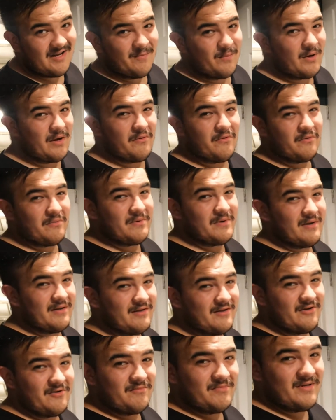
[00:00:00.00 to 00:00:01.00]
it probably would have been a
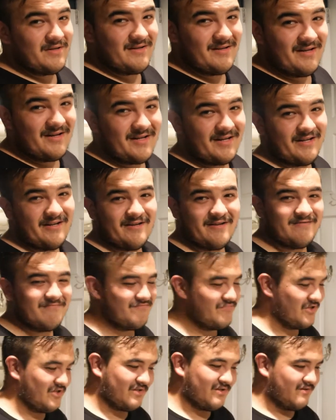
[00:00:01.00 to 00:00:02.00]
little bit yuckier,
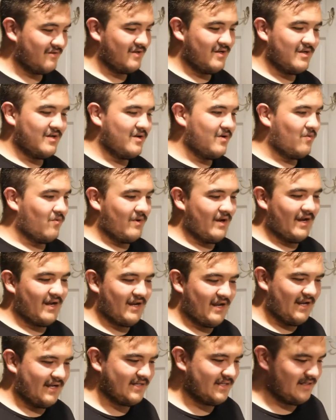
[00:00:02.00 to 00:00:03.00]
just way
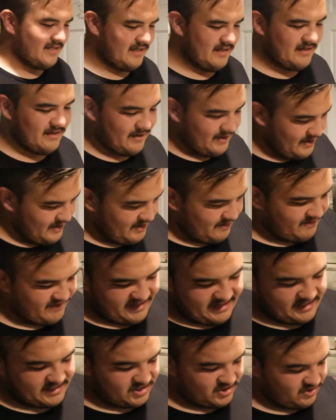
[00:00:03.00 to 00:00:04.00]
nasty. But
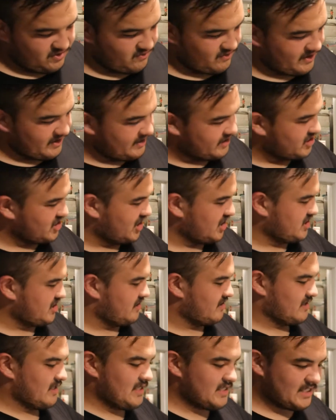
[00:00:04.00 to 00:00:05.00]
yeah, so we're gonna change
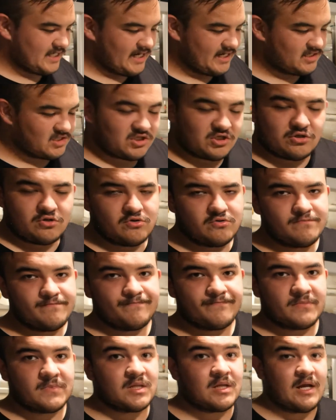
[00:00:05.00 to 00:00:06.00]
out these guys too.
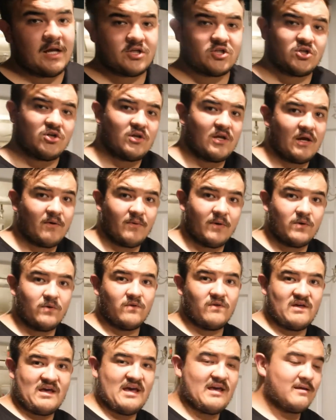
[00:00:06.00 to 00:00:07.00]
I'll show you how we do
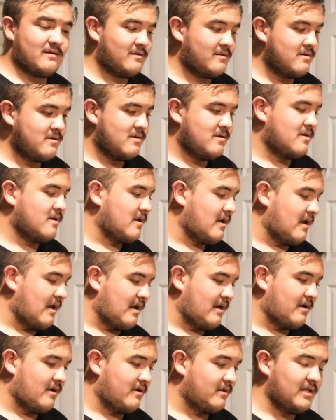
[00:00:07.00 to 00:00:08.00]
that.
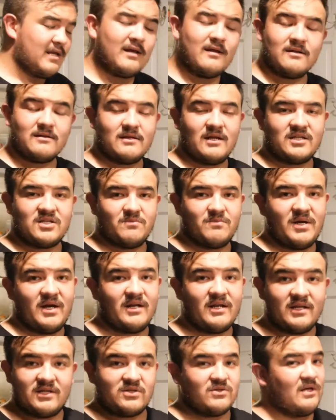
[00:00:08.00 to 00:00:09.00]
And yeah, that's about
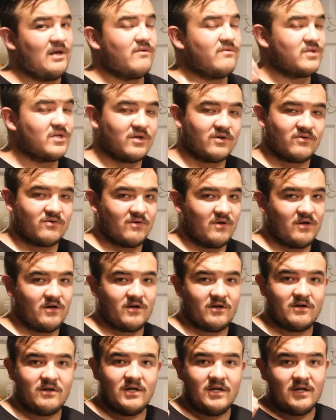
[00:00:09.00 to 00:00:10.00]
it. So that was
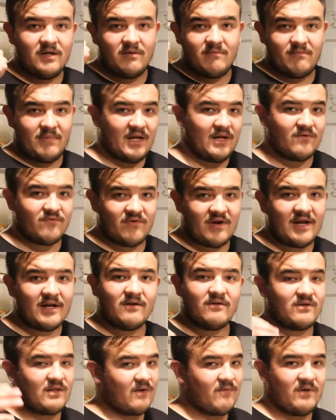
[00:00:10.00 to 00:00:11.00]
our main
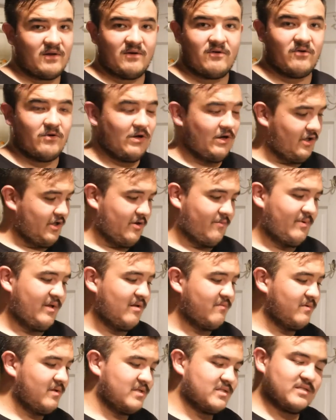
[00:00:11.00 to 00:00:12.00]
rack that we grow all our
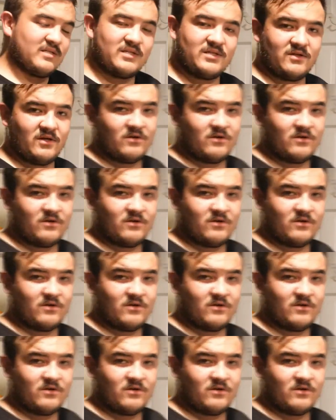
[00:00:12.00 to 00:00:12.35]
babies, and this is our